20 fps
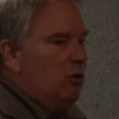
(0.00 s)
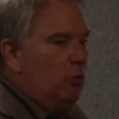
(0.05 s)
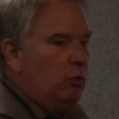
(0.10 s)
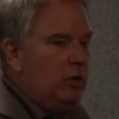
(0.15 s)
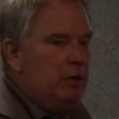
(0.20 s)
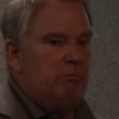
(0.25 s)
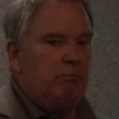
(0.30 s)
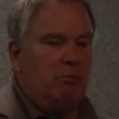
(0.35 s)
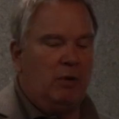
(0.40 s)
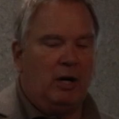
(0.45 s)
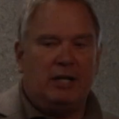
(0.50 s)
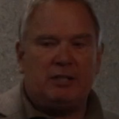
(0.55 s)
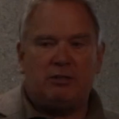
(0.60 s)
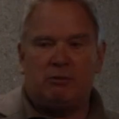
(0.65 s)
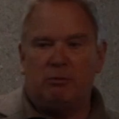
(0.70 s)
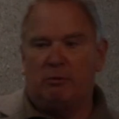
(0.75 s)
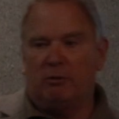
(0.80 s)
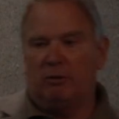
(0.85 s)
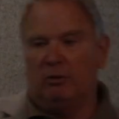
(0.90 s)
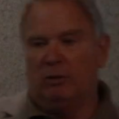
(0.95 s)
we must,
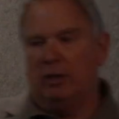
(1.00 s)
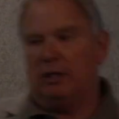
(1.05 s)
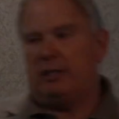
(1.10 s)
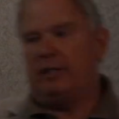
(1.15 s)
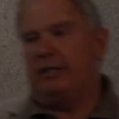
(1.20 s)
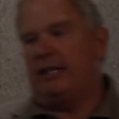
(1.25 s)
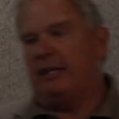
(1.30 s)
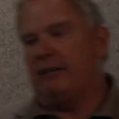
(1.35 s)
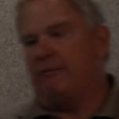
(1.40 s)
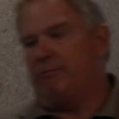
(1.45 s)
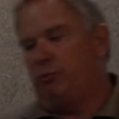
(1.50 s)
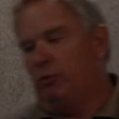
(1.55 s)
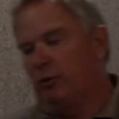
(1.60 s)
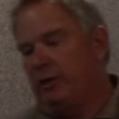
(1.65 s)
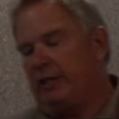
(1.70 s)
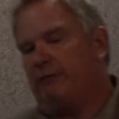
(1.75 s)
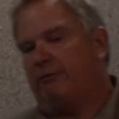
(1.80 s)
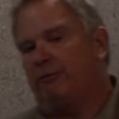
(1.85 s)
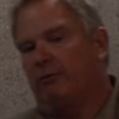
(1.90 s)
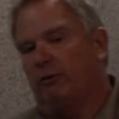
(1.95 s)
when we're looking at it,
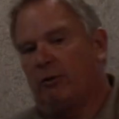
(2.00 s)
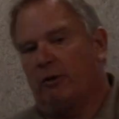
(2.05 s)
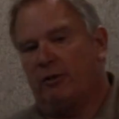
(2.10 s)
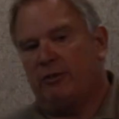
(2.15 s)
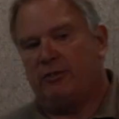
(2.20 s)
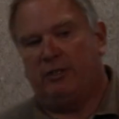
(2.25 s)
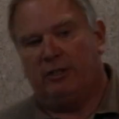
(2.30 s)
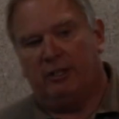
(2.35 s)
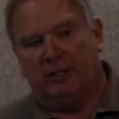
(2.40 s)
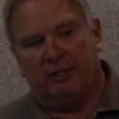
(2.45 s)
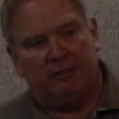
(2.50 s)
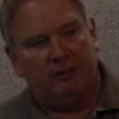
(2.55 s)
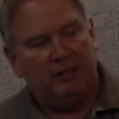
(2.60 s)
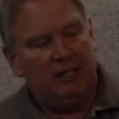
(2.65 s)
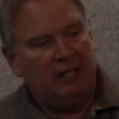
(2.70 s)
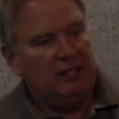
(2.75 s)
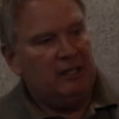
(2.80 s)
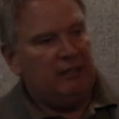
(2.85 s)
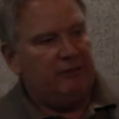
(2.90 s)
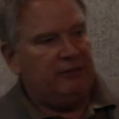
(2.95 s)
putting floors in,
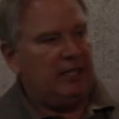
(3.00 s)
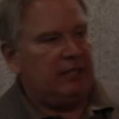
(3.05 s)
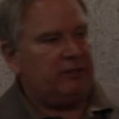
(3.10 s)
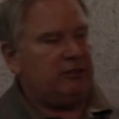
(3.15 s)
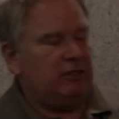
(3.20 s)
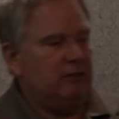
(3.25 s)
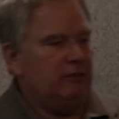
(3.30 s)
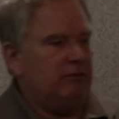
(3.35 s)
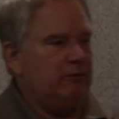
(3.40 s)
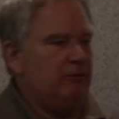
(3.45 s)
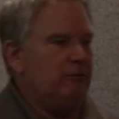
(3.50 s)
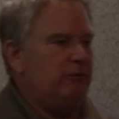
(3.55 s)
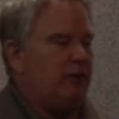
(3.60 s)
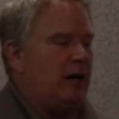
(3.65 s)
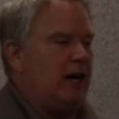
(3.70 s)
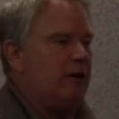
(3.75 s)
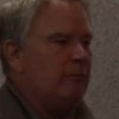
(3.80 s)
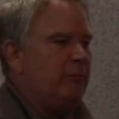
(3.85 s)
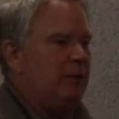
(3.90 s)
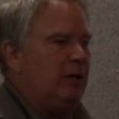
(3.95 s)
that the
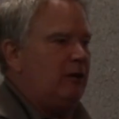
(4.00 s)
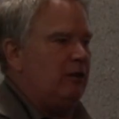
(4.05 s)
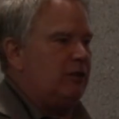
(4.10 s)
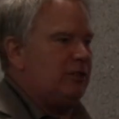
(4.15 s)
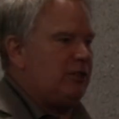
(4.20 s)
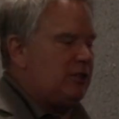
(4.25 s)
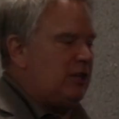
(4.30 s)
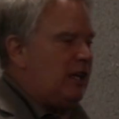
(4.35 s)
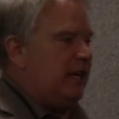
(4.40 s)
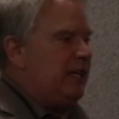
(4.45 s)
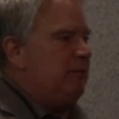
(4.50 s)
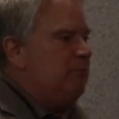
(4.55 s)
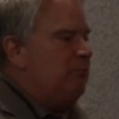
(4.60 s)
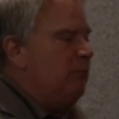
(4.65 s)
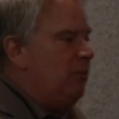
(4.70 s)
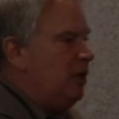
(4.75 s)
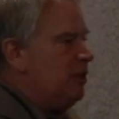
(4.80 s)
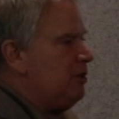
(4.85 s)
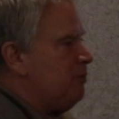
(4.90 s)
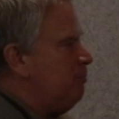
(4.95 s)
environmental site
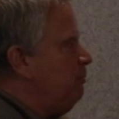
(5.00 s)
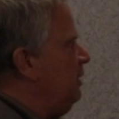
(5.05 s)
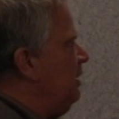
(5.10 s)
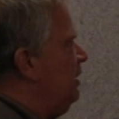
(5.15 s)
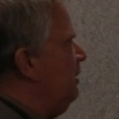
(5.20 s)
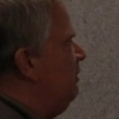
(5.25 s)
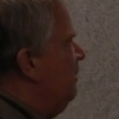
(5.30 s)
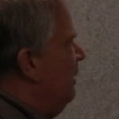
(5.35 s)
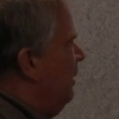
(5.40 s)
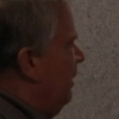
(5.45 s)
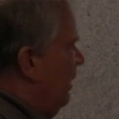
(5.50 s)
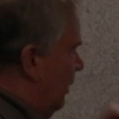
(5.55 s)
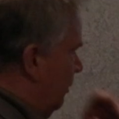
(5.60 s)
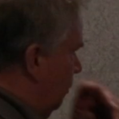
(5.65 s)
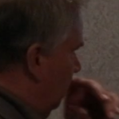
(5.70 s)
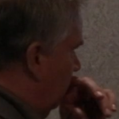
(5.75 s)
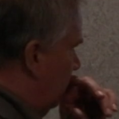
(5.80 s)
must be, and